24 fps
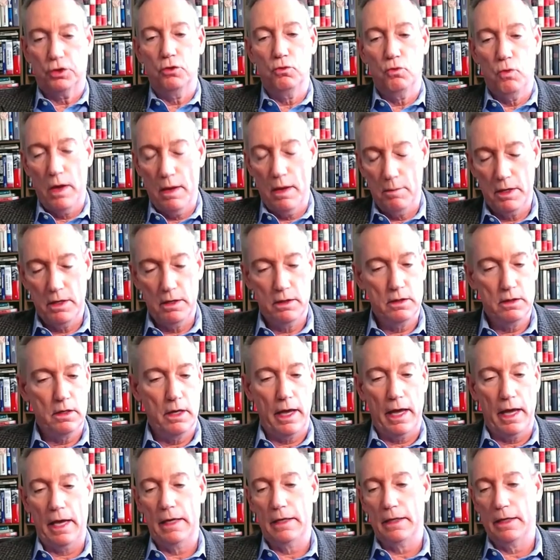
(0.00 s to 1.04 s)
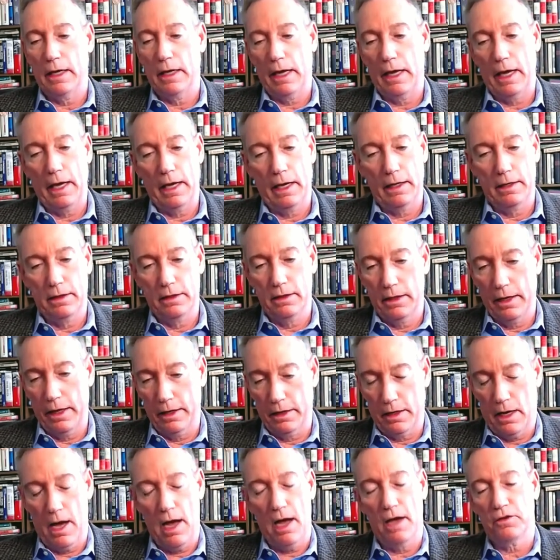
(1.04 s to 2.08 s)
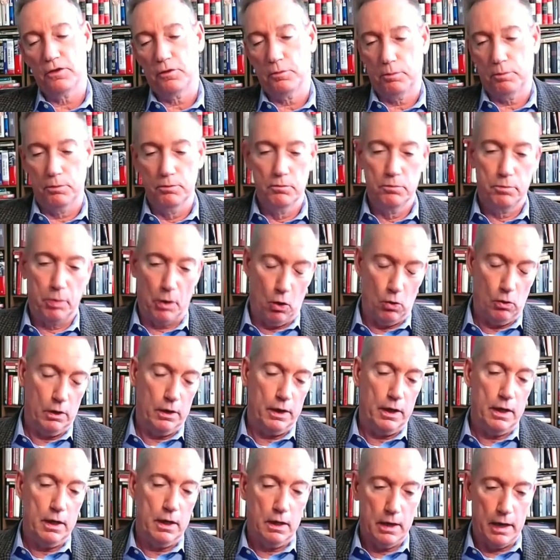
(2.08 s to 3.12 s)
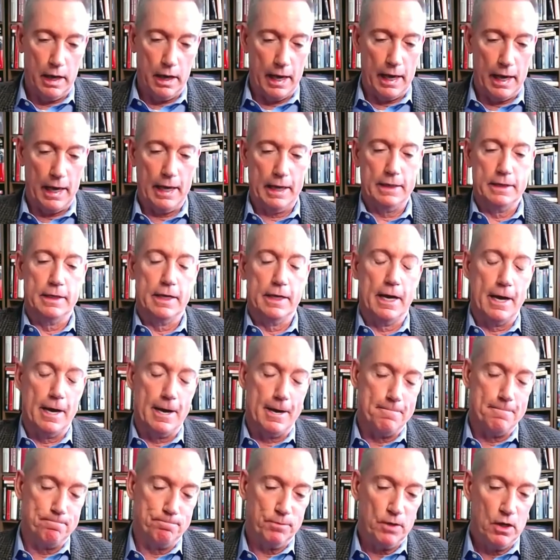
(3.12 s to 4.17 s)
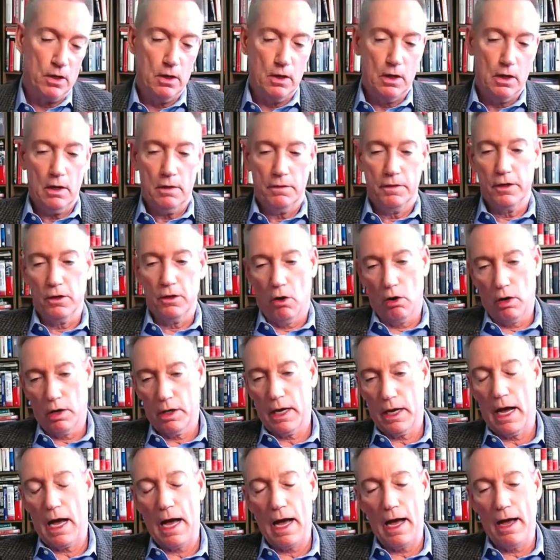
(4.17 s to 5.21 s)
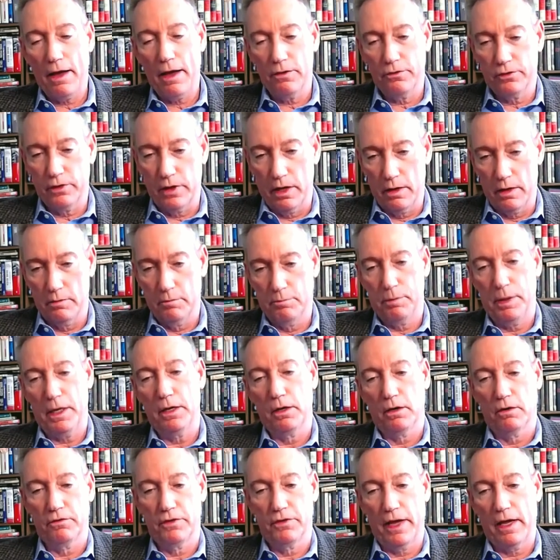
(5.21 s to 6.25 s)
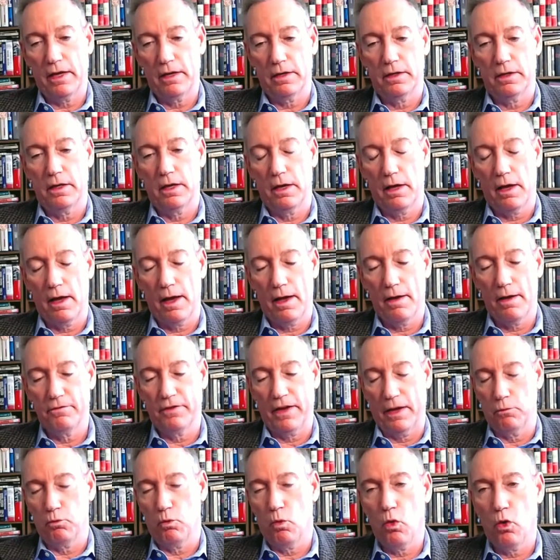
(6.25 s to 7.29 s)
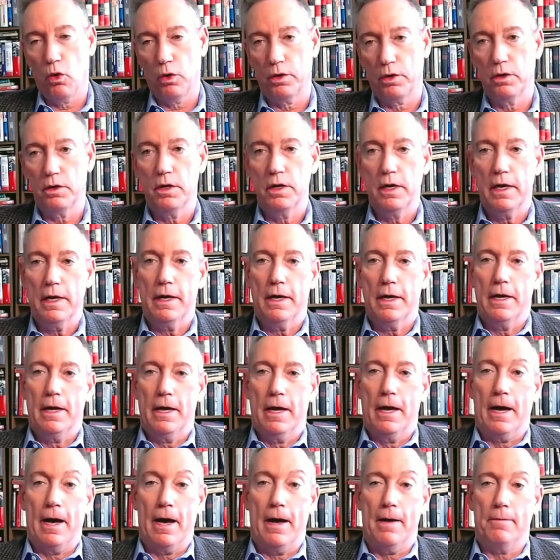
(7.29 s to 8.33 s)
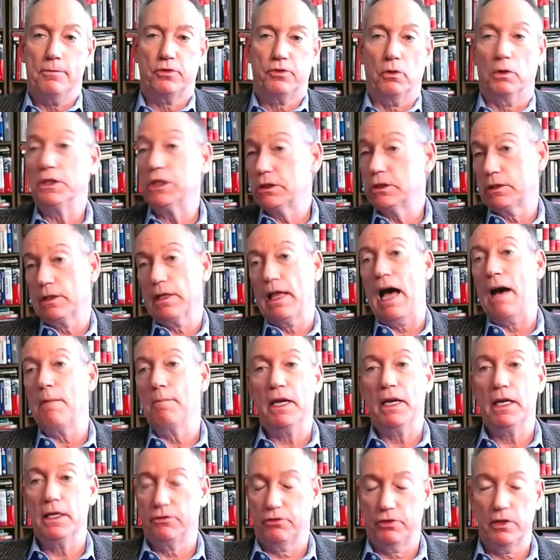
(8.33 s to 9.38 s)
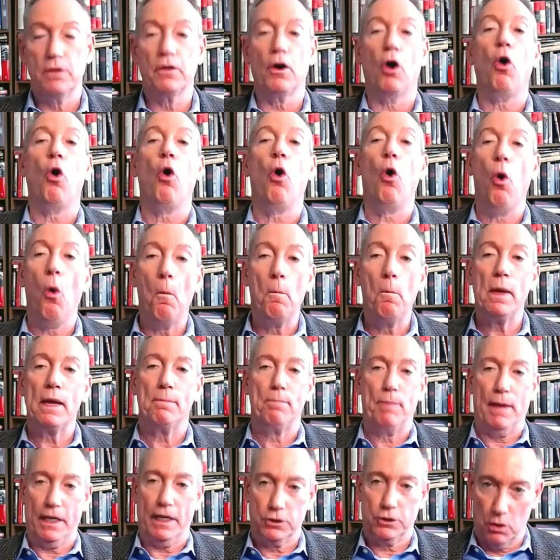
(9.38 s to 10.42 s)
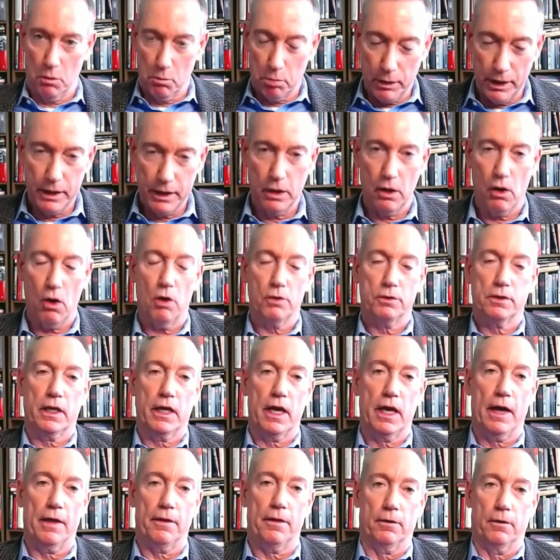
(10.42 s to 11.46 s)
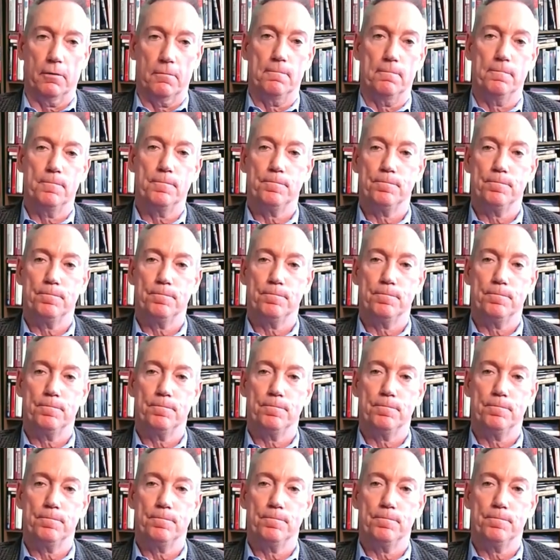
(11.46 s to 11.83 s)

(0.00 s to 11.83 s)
two women and Hans Poli and the archives and Peter Van Warden. So it just allowed me to see the whole big picture and bring it all together.